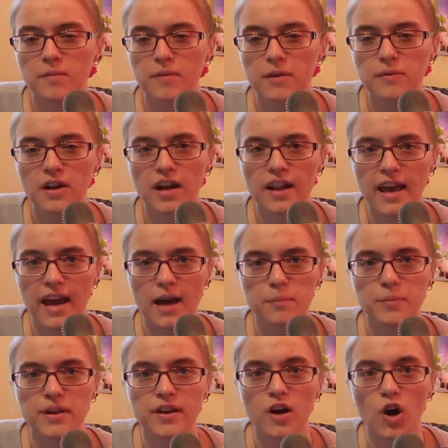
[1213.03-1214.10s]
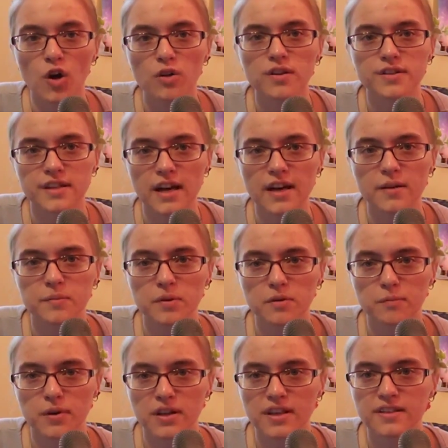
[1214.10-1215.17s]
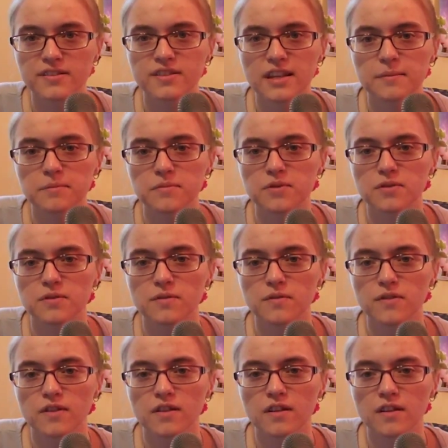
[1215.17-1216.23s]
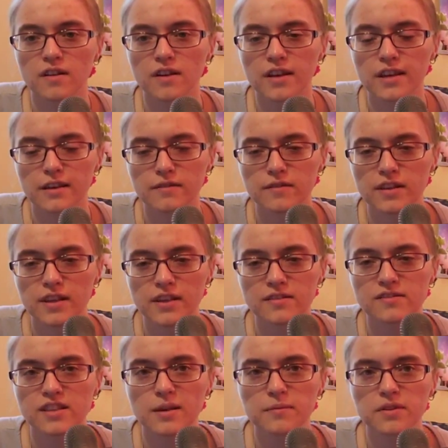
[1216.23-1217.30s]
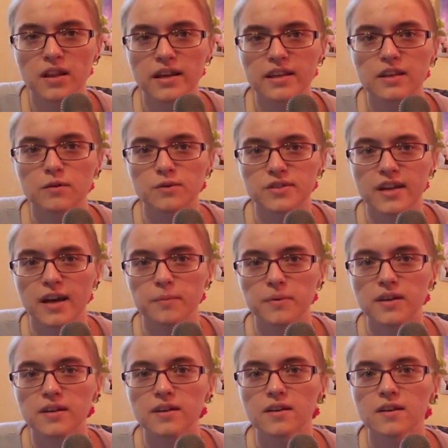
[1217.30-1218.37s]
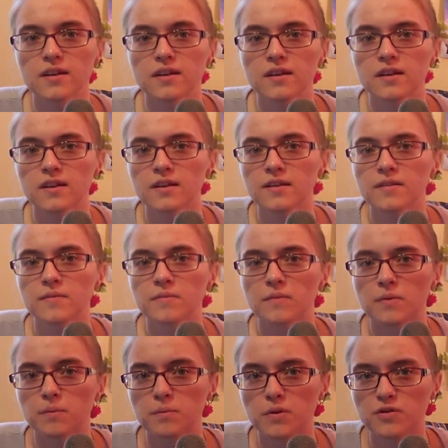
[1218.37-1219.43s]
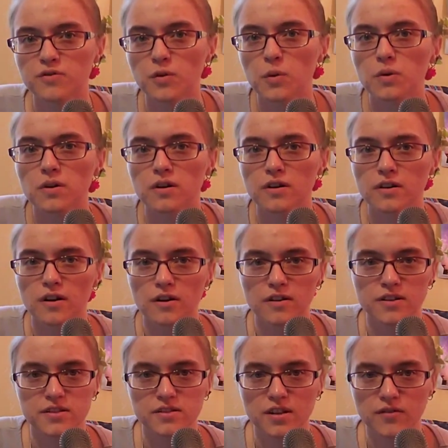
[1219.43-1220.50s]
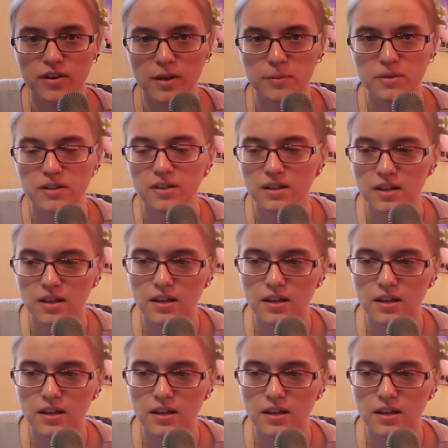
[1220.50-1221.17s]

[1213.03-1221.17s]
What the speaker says: Maybe not happy all the time, but he seemed like he was happy before all this stuff happened.